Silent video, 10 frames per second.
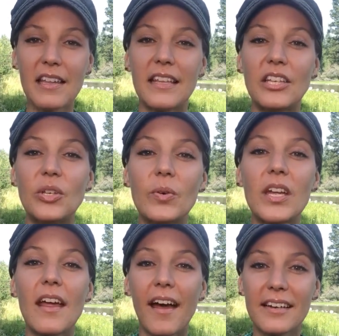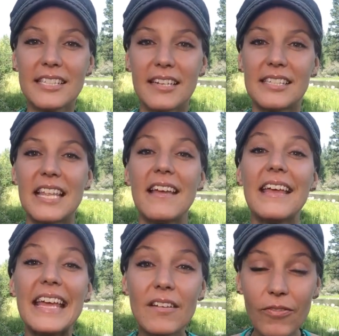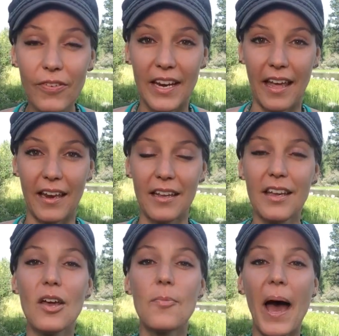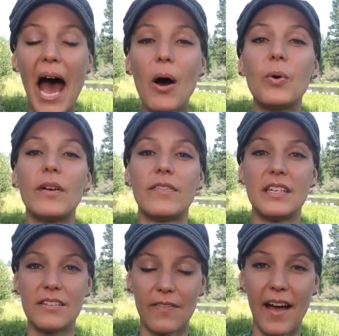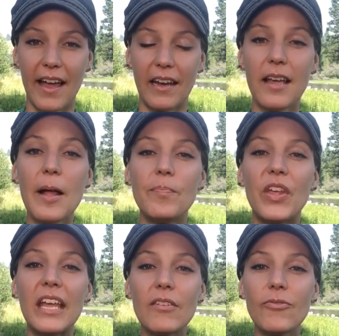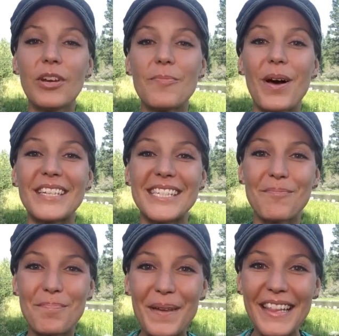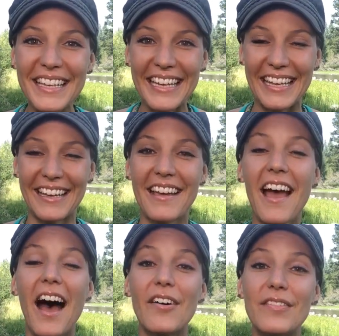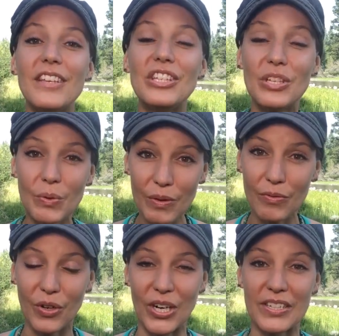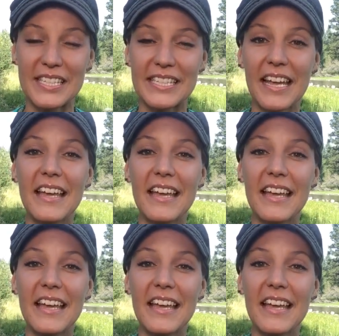that you can access the infinite power of the divine, the infinite possibility of the universe.